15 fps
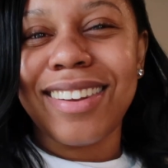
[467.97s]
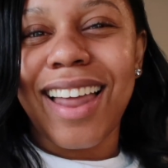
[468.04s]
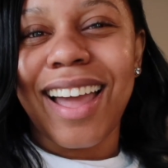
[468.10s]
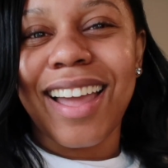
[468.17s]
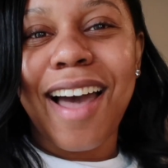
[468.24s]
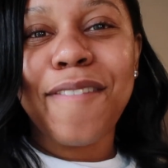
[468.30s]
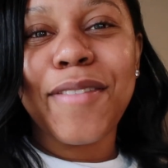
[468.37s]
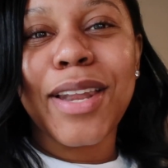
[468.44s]

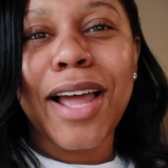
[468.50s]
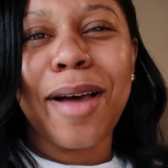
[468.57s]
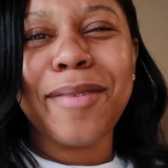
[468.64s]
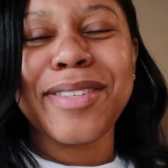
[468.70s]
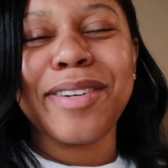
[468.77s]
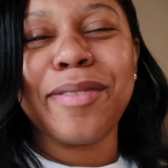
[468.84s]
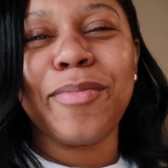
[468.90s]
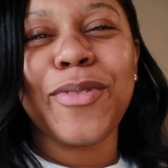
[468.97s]
Like, I felt like I
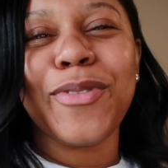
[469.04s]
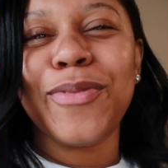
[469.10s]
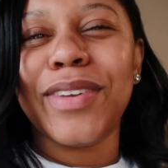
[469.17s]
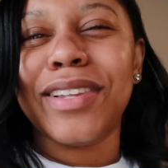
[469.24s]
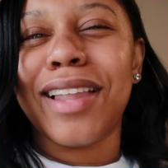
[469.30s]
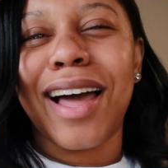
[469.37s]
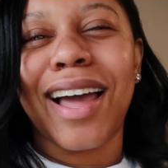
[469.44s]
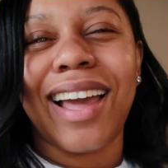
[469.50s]
was in a movie,
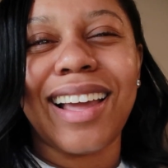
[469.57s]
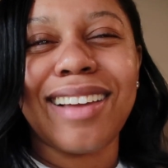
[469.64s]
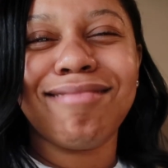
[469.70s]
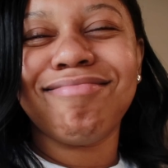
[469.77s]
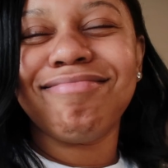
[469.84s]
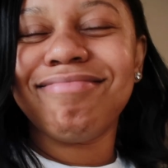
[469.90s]
like,